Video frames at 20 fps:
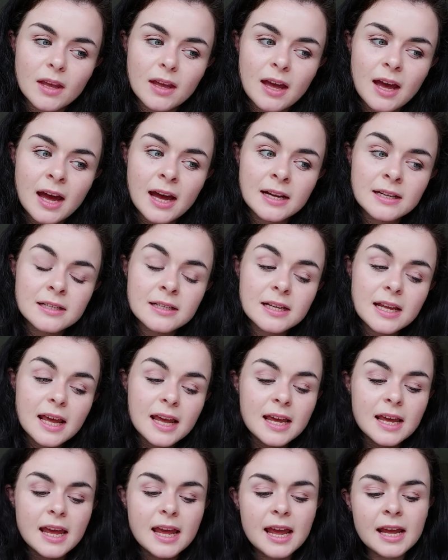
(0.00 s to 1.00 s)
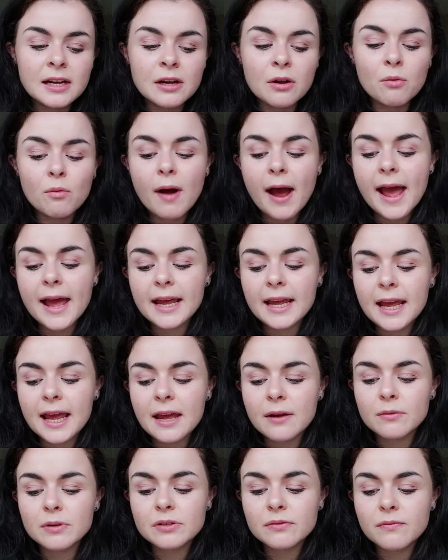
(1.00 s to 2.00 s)
it, in a way,
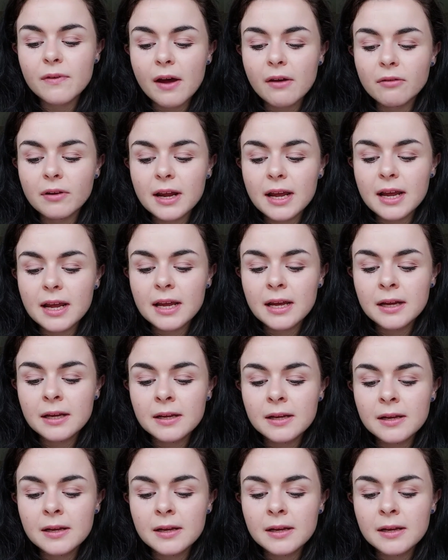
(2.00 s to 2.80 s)
it was very,